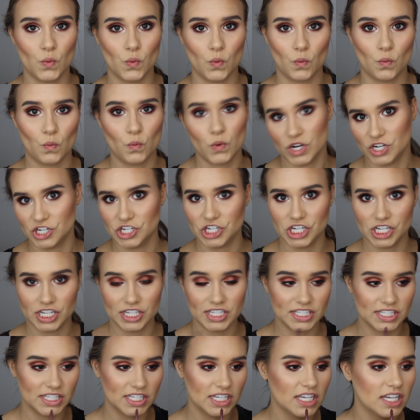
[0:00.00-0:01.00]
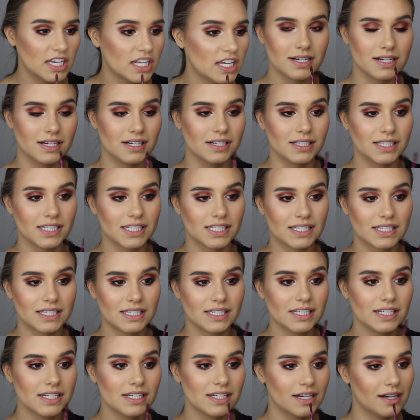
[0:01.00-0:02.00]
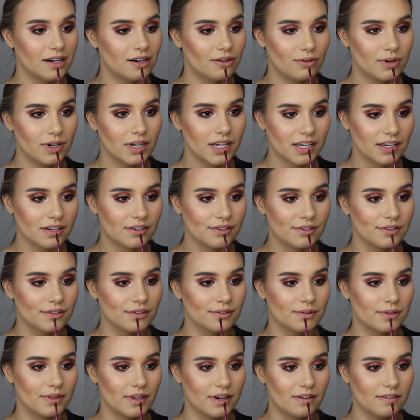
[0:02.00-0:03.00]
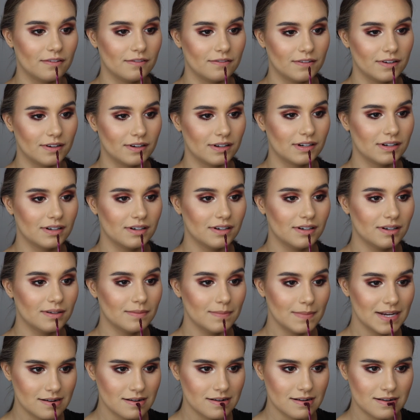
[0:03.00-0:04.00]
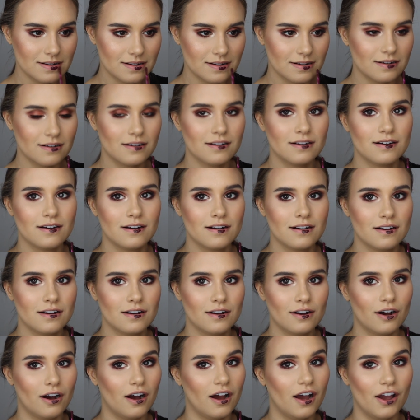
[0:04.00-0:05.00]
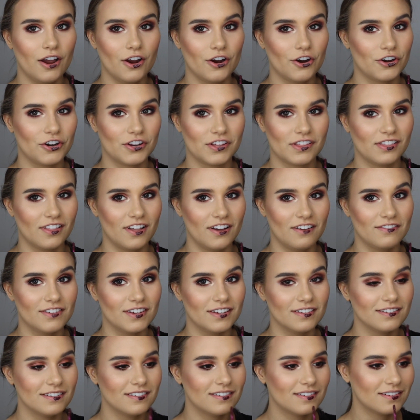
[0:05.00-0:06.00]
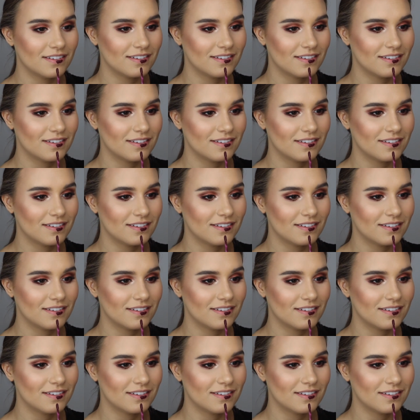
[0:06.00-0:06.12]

witches. Okay, let's see how well I can do this without fucking it up. I already love it.